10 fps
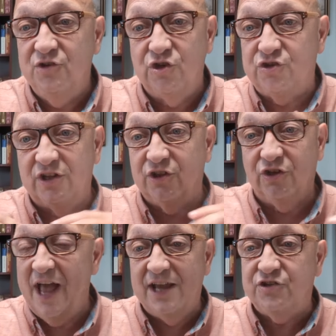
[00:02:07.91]
just at the
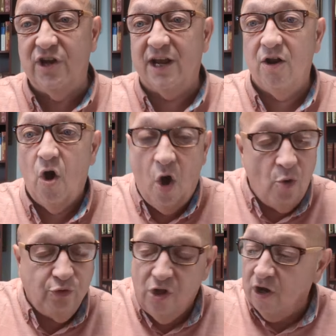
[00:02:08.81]
last second.
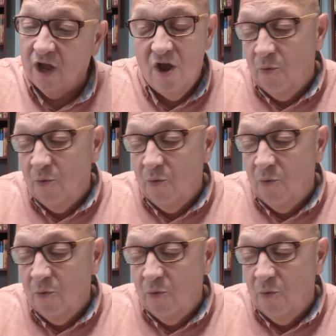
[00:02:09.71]
Oh look,